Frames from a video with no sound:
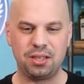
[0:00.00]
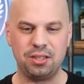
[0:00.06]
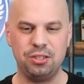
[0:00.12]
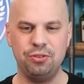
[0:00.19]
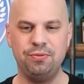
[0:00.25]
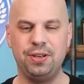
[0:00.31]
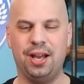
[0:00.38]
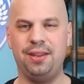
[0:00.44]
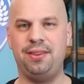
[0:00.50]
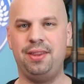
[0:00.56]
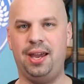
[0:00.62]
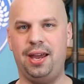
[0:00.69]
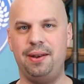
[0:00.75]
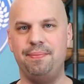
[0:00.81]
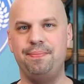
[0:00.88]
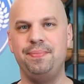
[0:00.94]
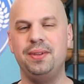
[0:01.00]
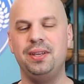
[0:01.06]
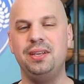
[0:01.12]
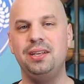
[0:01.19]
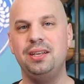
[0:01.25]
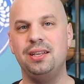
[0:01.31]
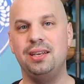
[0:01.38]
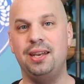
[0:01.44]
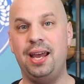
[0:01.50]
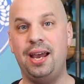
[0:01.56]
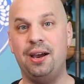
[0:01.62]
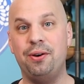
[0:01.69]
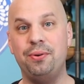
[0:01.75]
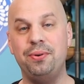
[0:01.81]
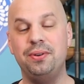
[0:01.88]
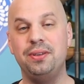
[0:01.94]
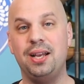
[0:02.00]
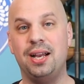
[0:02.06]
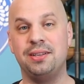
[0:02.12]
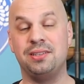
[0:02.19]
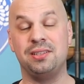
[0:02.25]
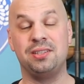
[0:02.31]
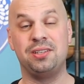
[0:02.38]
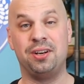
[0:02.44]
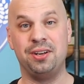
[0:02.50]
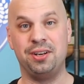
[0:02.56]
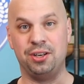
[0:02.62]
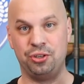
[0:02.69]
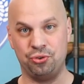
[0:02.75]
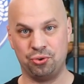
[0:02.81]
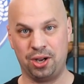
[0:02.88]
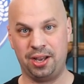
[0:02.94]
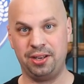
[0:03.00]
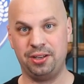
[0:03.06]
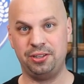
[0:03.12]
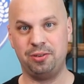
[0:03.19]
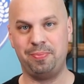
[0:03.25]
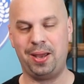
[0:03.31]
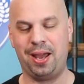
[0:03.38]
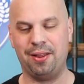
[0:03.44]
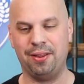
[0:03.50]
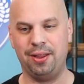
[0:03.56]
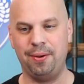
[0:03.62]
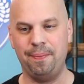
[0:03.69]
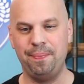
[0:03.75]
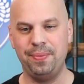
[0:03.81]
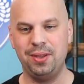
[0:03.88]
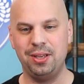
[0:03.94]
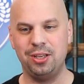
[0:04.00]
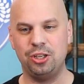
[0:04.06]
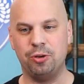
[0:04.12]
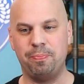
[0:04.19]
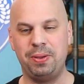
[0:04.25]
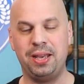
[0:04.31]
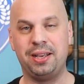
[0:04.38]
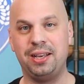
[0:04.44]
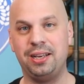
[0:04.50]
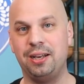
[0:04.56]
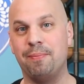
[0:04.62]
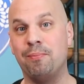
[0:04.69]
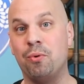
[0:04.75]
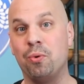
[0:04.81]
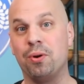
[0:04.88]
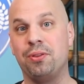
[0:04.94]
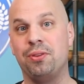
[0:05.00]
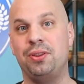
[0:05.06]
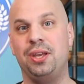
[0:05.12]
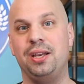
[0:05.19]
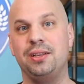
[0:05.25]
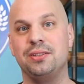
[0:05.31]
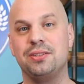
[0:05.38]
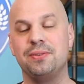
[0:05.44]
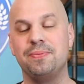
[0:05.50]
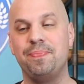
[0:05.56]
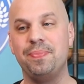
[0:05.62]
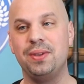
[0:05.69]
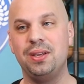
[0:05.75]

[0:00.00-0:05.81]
You've got that. Now, as it's starting to dry on your palate, you're picking up more things.